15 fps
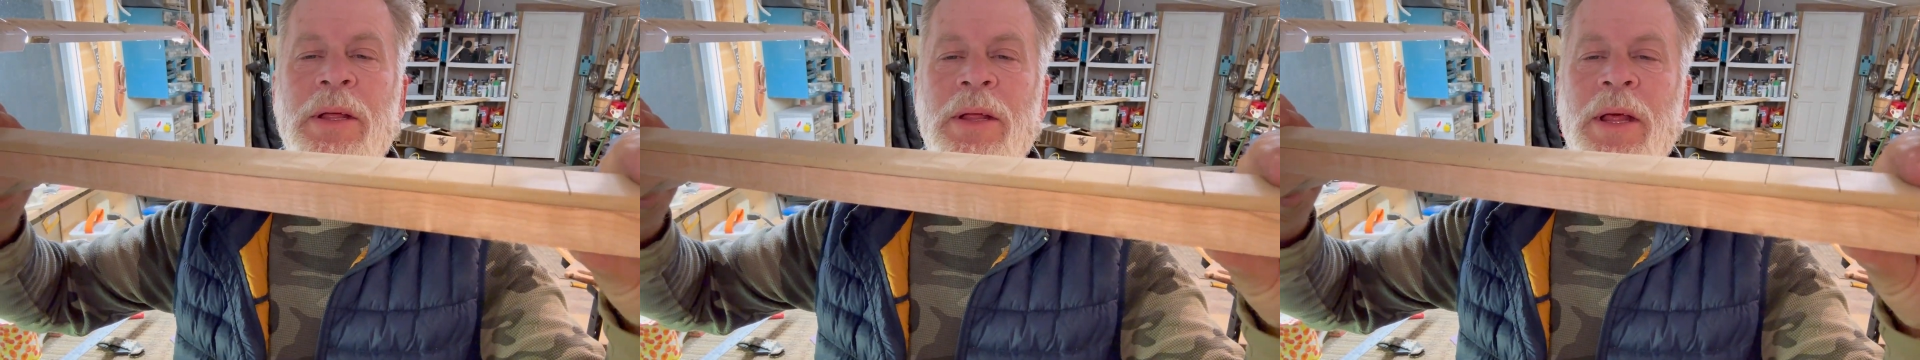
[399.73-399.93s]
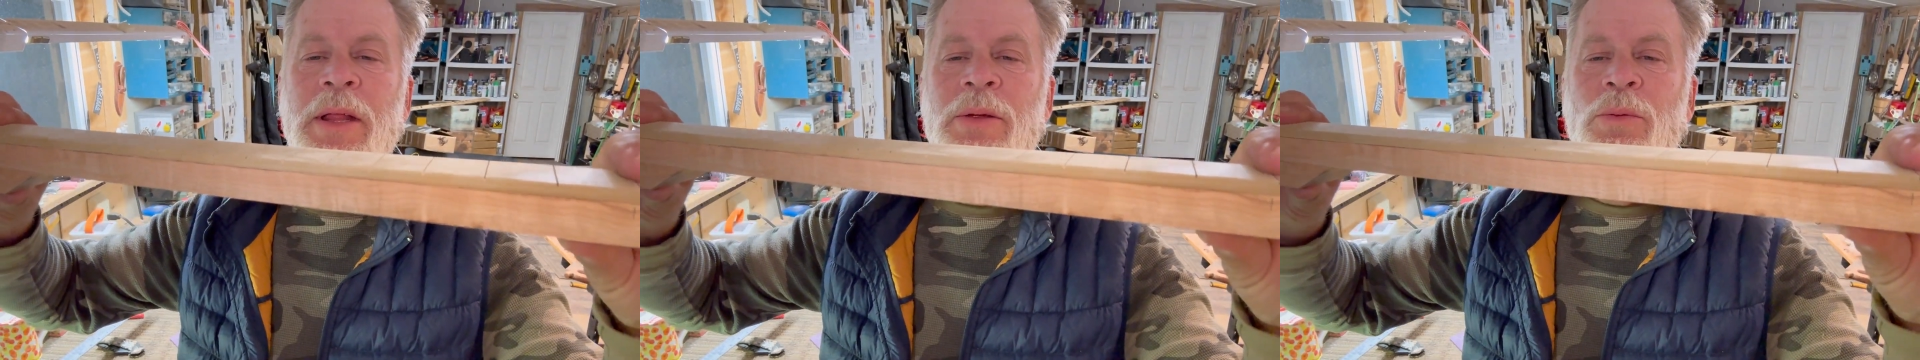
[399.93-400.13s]

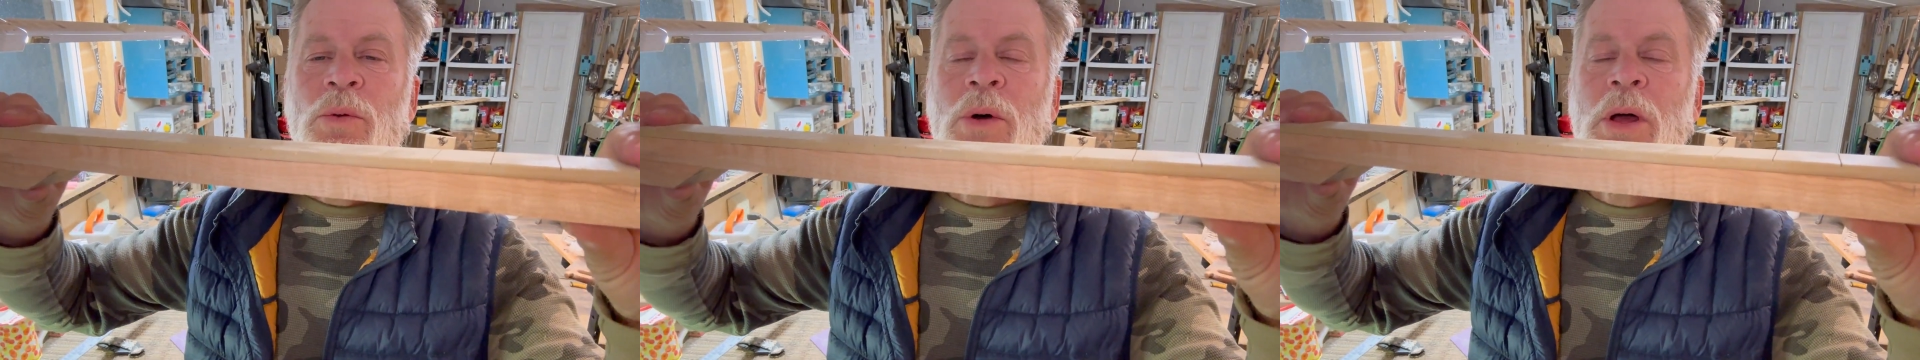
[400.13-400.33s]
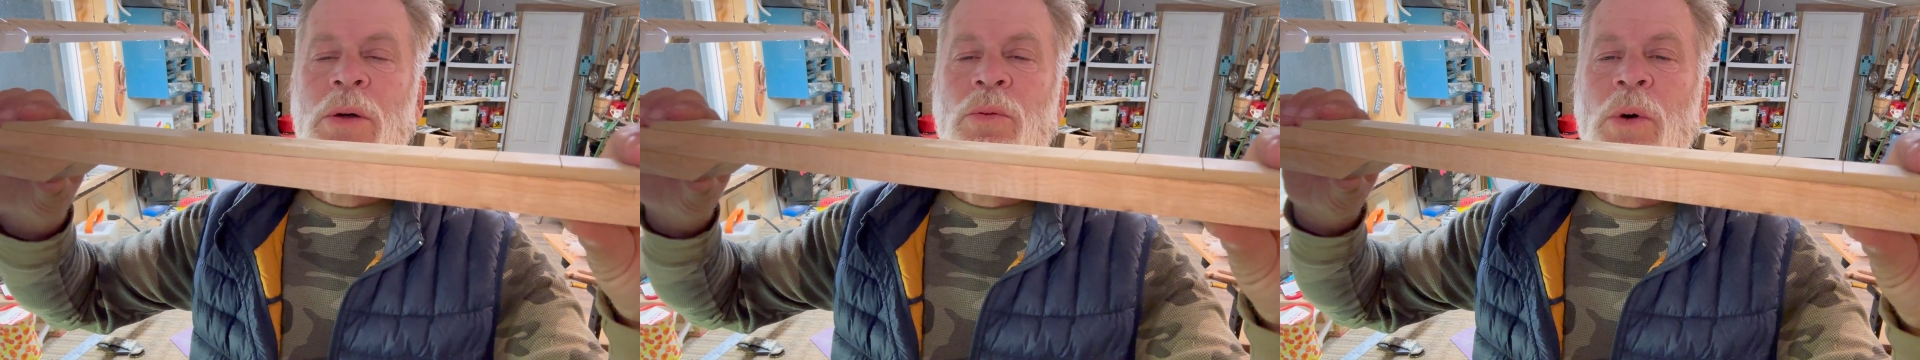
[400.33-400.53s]
And
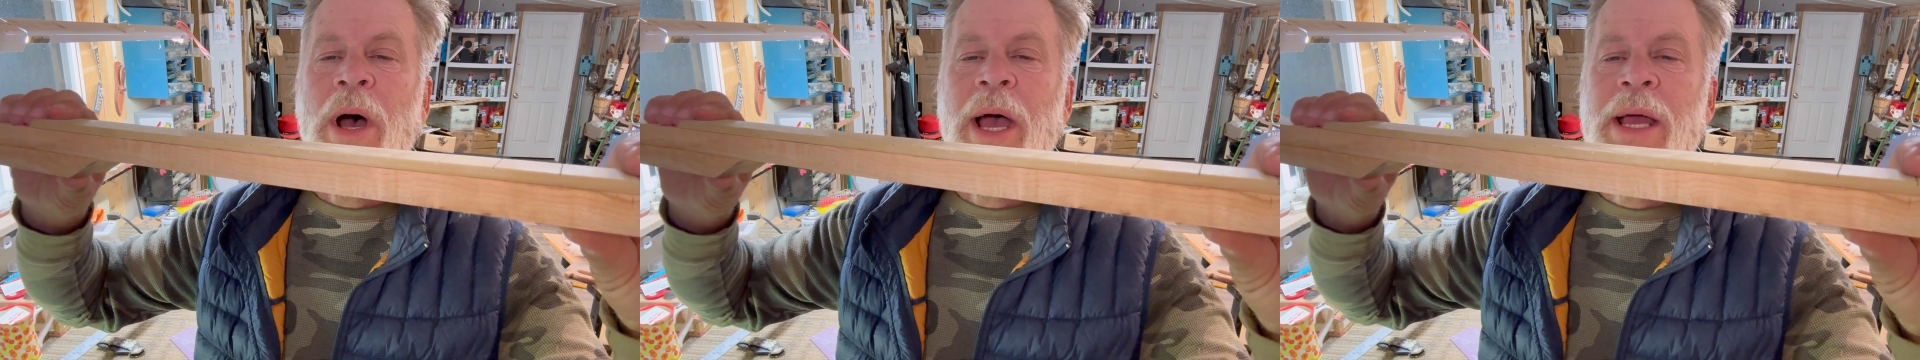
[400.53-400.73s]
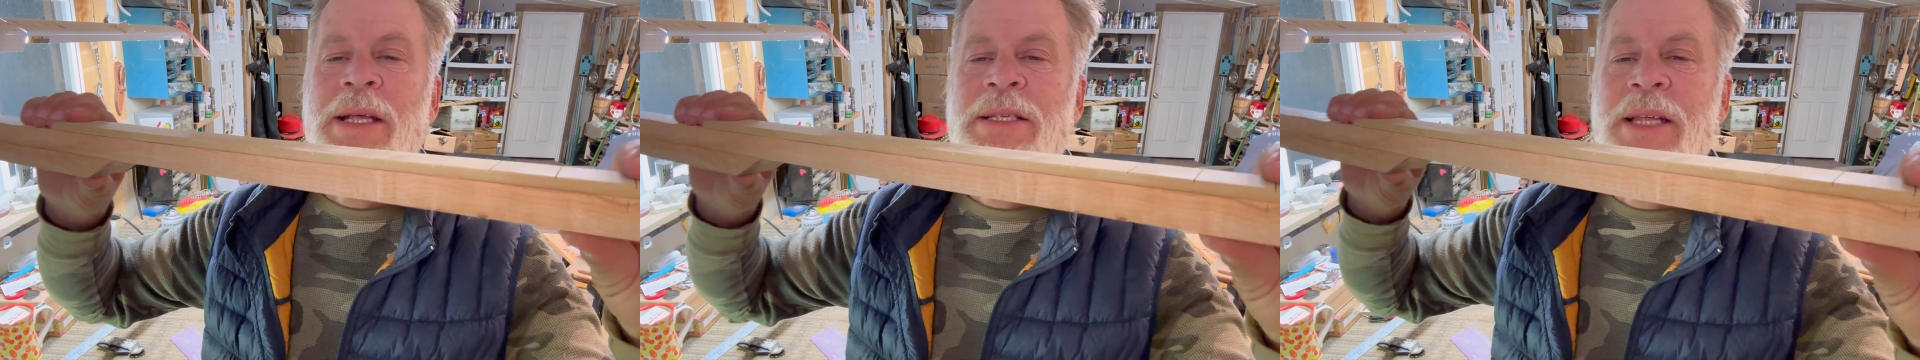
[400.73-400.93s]

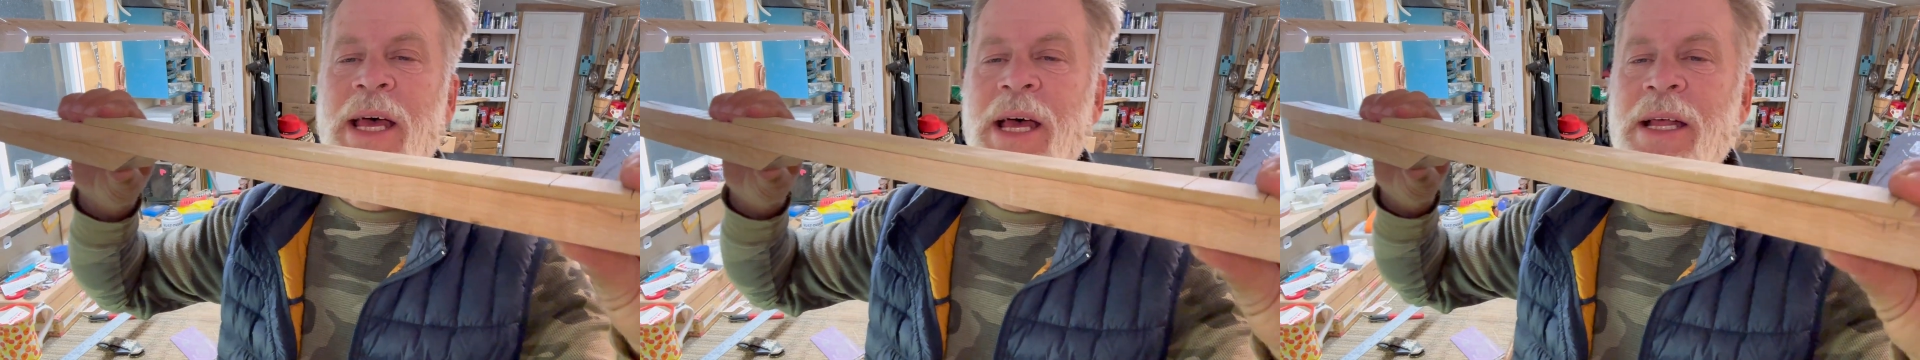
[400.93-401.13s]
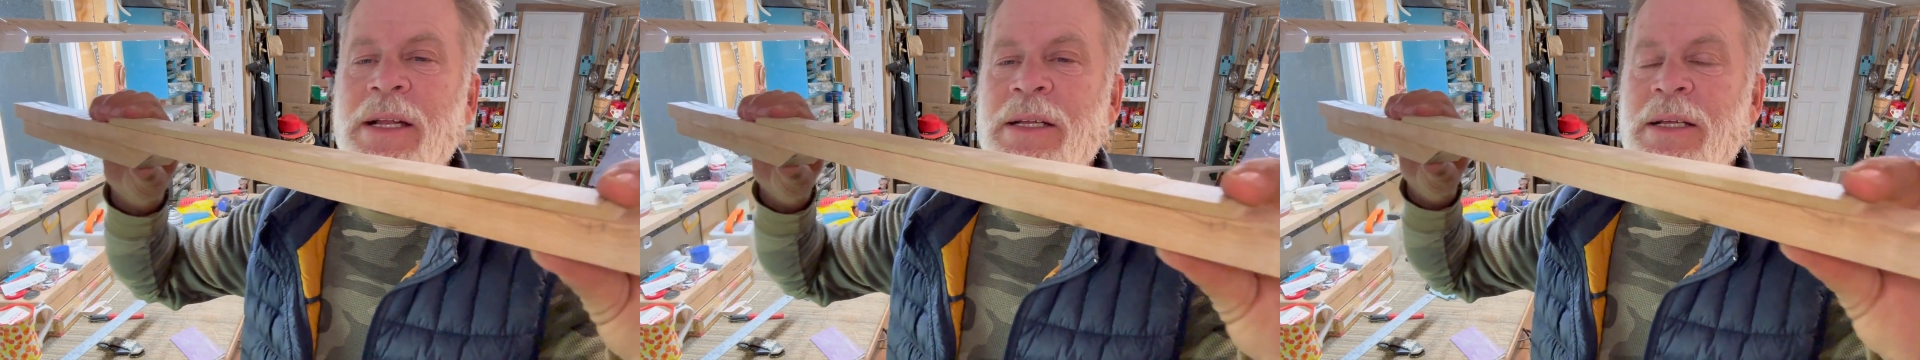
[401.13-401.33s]
why is
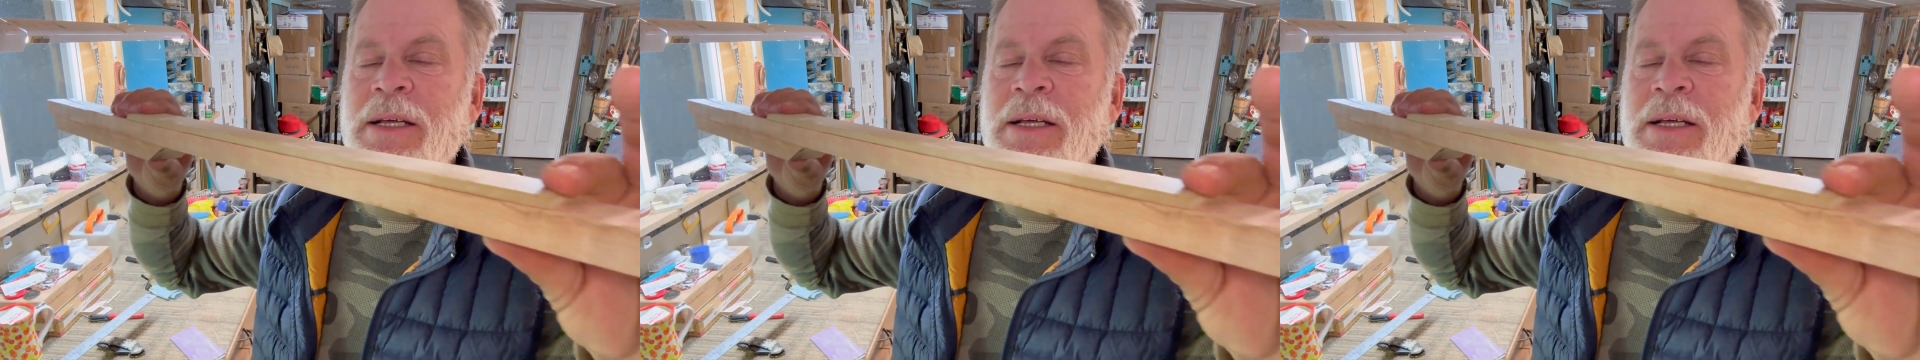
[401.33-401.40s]
that?